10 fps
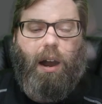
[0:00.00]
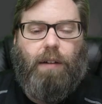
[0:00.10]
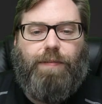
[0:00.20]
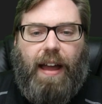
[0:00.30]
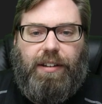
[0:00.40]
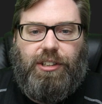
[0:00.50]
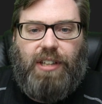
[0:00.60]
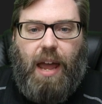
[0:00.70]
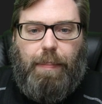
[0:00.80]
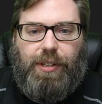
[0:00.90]
Our
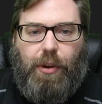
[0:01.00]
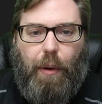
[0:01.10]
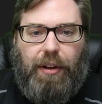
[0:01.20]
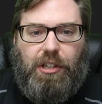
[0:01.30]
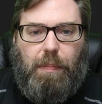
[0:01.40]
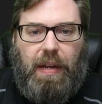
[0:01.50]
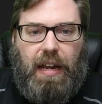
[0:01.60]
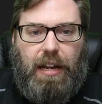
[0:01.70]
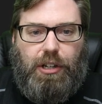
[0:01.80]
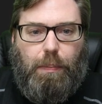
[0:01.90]
final step is going to
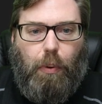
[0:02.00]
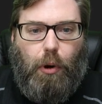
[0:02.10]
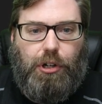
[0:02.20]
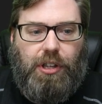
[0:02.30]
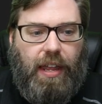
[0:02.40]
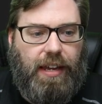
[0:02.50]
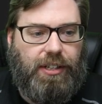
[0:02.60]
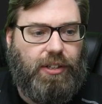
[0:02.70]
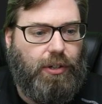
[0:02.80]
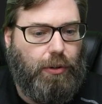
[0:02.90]
be to push
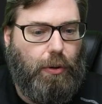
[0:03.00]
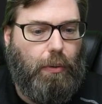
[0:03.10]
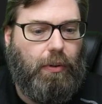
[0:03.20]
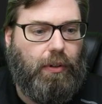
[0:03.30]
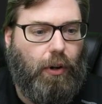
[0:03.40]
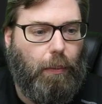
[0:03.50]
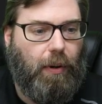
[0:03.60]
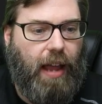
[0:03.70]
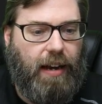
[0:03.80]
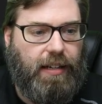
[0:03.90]
this to
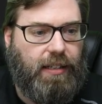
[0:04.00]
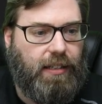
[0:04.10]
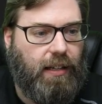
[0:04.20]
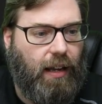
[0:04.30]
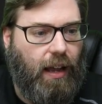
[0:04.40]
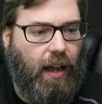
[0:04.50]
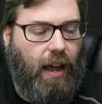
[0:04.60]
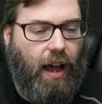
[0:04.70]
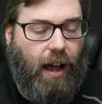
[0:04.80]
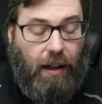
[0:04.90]
Kubernetes,
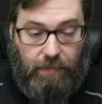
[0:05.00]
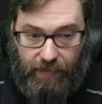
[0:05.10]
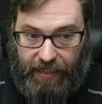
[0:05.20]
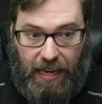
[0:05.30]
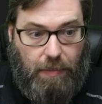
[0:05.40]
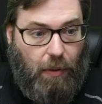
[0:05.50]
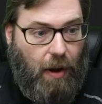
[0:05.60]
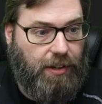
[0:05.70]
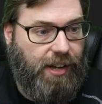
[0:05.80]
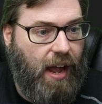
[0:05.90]
the
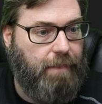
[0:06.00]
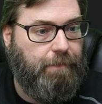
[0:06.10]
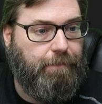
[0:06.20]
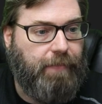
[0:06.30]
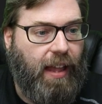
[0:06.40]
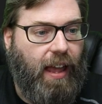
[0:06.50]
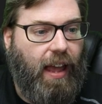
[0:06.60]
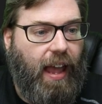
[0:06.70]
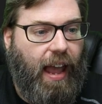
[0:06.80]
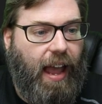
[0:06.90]
Kyma runtime.
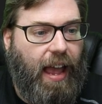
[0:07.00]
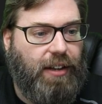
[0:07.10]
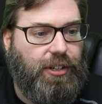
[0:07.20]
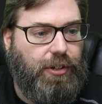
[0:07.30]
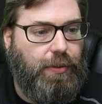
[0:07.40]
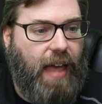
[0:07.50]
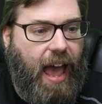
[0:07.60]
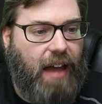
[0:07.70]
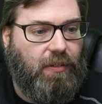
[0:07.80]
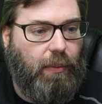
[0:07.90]
And to do
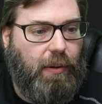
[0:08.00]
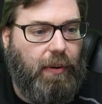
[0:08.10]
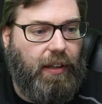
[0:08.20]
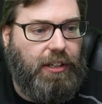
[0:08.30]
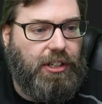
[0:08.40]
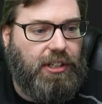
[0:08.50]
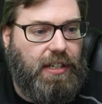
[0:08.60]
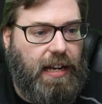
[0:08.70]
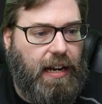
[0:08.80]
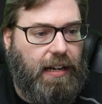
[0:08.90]
that, we really
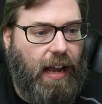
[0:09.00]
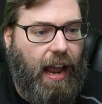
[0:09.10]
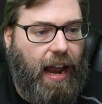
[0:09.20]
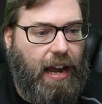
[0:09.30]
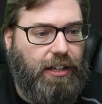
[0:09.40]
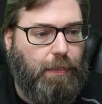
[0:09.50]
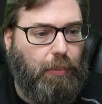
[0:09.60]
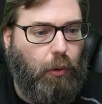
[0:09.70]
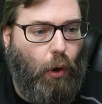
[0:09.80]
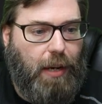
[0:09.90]
just need a
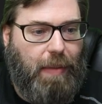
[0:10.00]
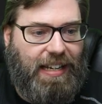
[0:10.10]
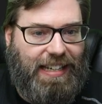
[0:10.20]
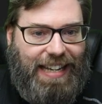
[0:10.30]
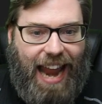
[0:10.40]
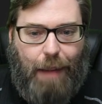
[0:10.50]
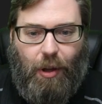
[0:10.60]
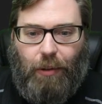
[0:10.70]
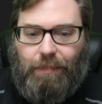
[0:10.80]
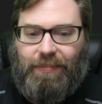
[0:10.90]
deployment
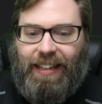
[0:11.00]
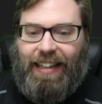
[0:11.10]
YAML.